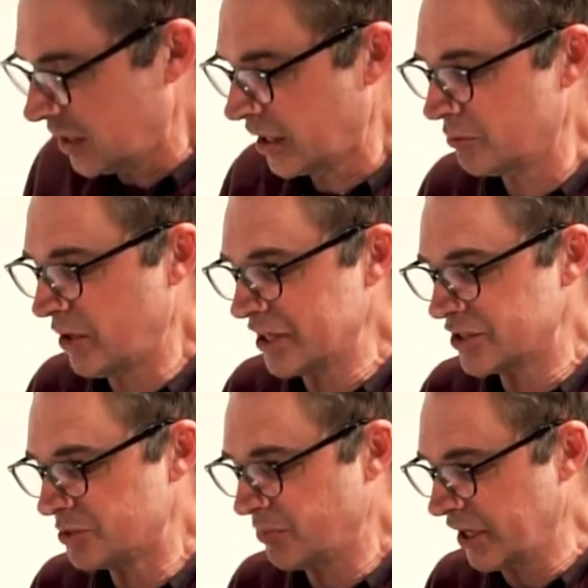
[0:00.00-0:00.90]
It might
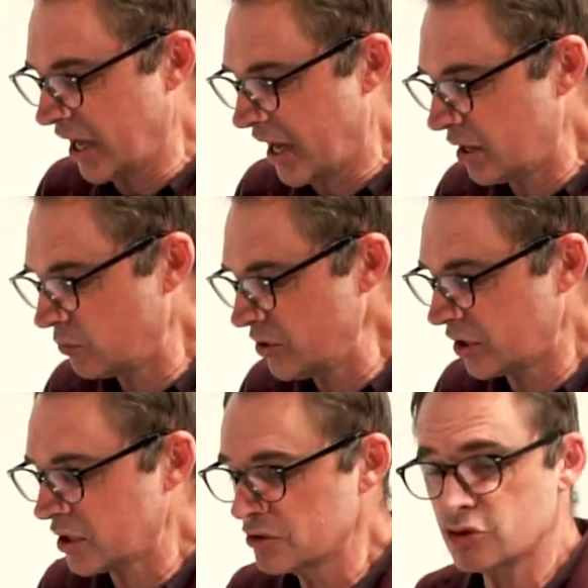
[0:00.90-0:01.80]
just be
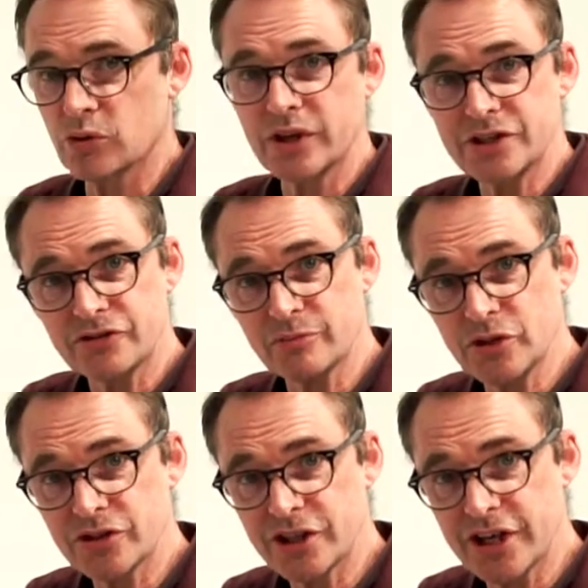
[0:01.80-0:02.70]
artwork, drawings from
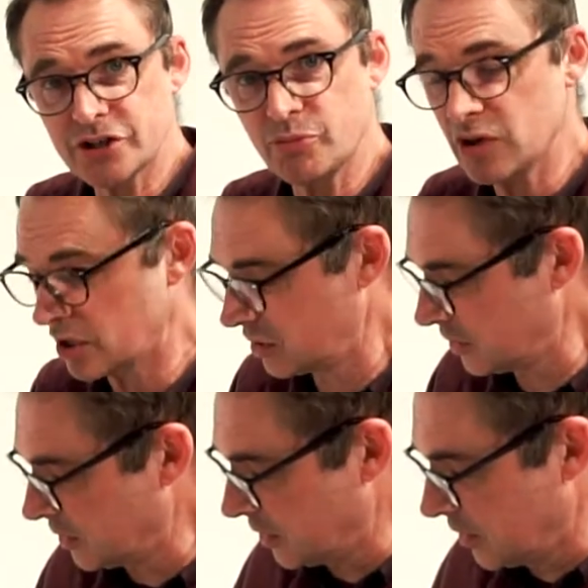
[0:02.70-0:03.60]
your sketchbook.
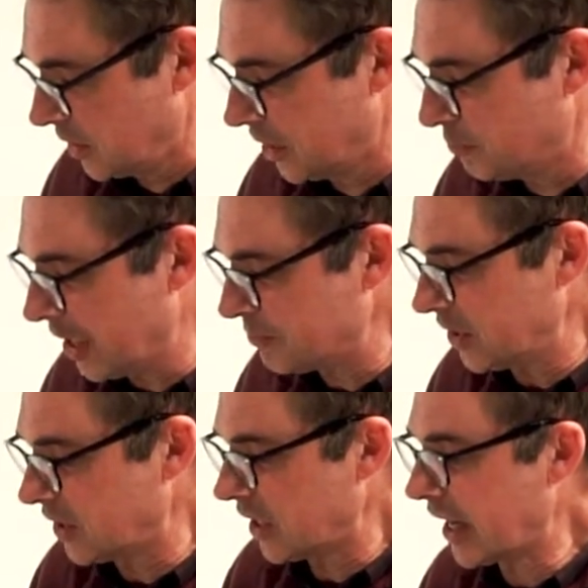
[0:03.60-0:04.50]
It might
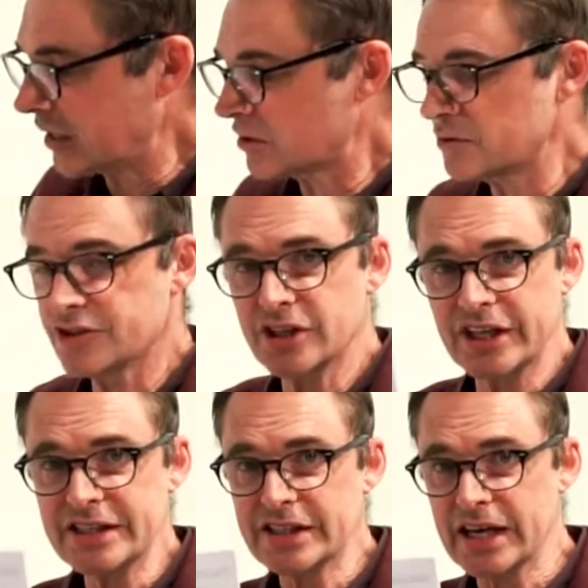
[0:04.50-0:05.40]
be articles
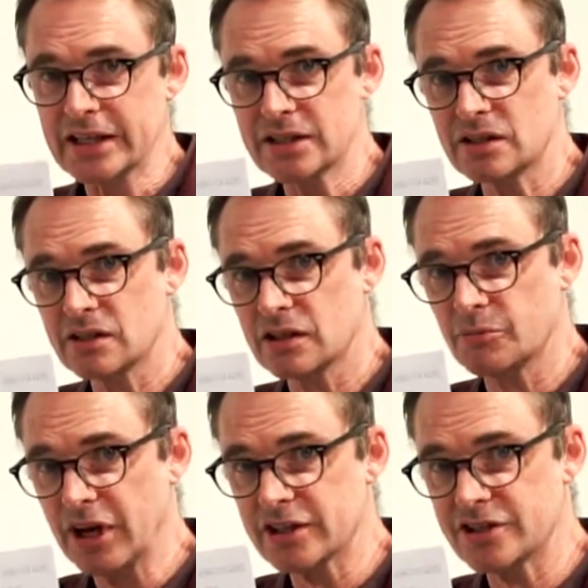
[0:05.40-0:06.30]
and essays
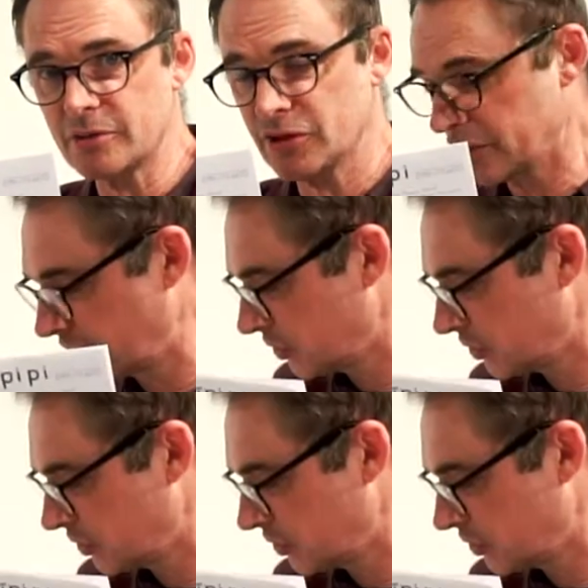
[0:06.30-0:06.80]
about something that